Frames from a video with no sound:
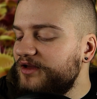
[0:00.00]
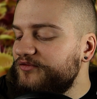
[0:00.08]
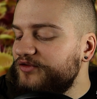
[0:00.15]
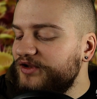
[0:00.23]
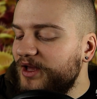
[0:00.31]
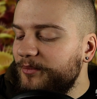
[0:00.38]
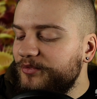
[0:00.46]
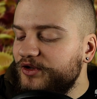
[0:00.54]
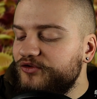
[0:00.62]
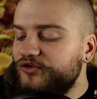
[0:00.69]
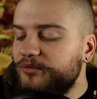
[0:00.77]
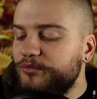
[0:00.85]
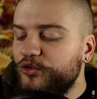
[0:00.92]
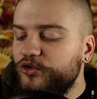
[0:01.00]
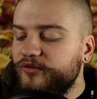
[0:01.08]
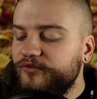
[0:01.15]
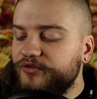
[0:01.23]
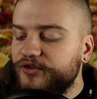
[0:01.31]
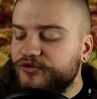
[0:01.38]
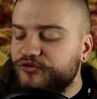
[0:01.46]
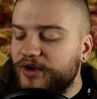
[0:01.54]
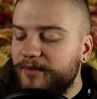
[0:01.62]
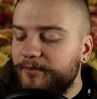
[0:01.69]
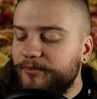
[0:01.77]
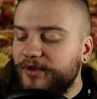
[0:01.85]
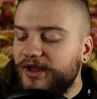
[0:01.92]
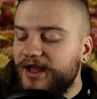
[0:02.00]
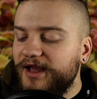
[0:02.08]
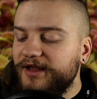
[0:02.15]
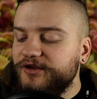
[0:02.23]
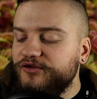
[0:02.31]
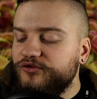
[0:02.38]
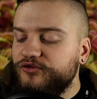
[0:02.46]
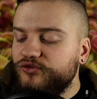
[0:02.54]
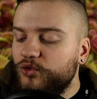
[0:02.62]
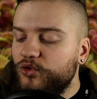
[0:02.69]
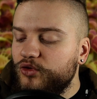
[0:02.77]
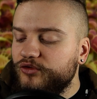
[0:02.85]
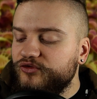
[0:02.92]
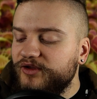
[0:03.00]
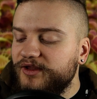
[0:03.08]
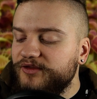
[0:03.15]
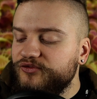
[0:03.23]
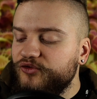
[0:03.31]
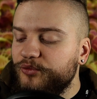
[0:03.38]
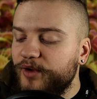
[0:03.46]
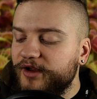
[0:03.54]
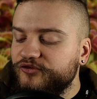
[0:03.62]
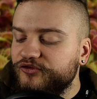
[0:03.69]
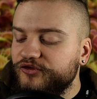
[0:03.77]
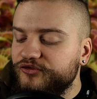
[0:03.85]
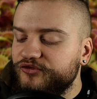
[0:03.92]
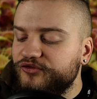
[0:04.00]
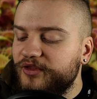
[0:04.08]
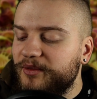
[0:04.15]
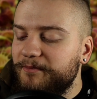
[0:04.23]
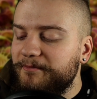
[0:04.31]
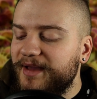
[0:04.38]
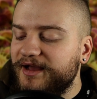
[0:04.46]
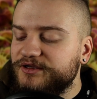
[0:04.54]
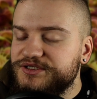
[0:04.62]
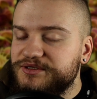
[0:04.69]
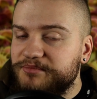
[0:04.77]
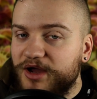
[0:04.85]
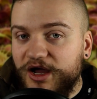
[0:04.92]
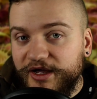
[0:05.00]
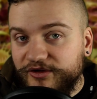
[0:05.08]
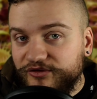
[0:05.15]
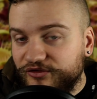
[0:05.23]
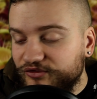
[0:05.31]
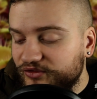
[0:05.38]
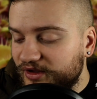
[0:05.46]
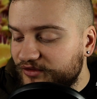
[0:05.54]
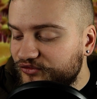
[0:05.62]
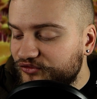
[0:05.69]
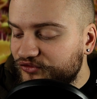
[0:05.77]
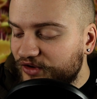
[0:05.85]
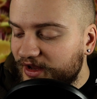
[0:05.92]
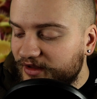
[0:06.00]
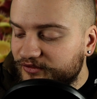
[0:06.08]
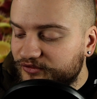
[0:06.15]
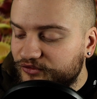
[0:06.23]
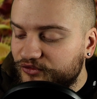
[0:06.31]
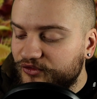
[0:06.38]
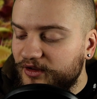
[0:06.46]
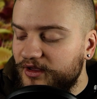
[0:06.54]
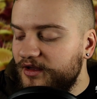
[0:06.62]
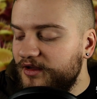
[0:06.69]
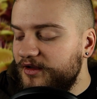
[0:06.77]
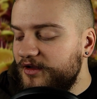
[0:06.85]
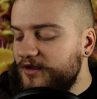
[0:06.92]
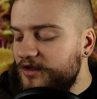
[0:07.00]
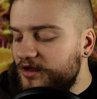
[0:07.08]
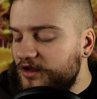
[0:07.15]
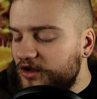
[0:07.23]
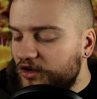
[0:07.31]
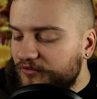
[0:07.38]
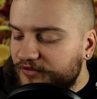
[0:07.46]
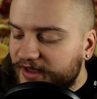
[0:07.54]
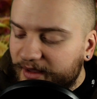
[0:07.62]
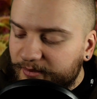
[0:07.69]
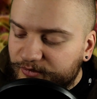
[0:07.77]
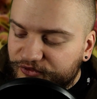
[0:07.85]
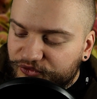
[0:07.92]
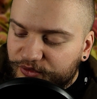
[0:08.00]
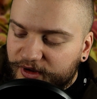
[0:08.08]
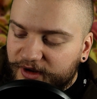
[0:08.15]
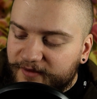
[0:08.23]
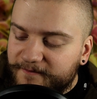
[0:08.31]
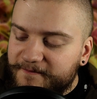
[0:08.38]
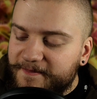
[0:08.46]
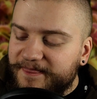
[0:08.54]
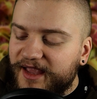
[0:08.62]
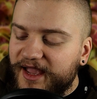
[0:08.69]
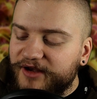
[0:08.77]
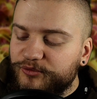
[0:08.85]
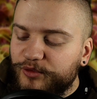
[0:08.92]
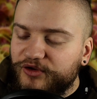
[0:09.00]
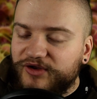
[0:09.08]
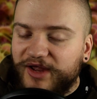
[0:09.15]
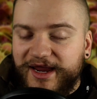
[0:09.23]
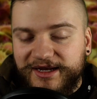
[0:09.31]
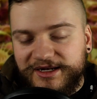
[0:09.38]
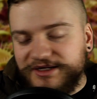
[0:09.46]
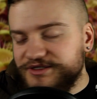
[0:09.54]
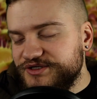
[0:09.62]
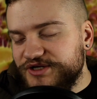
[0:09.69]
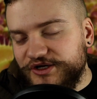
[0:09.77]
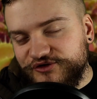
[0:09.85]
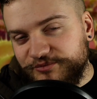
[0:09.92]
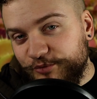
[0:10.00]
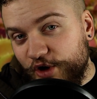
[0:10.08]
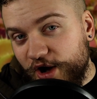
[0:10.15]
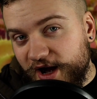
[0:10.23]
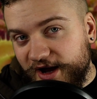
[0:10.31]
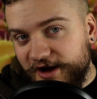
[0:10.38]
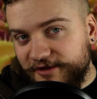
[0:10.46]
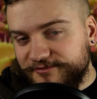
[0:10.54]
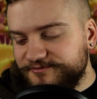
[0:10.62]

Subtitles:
have adapted to move the trap and its stalks in directions that maximizes its chance of capturing and retaining such prey.